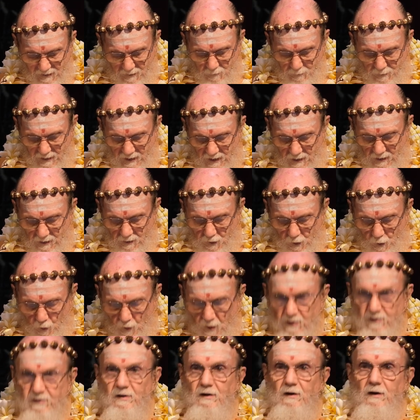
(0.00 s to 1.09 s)
of being, you
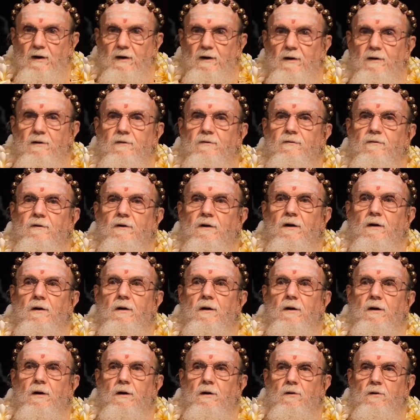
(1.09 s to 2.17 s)
want to live in
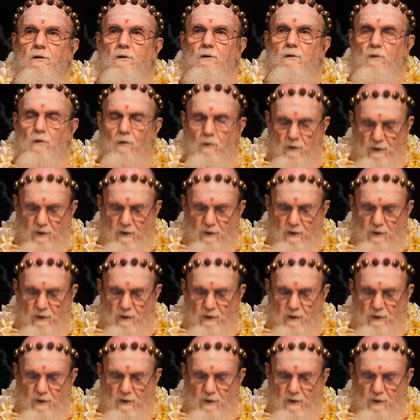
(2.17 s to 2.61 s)
the eternal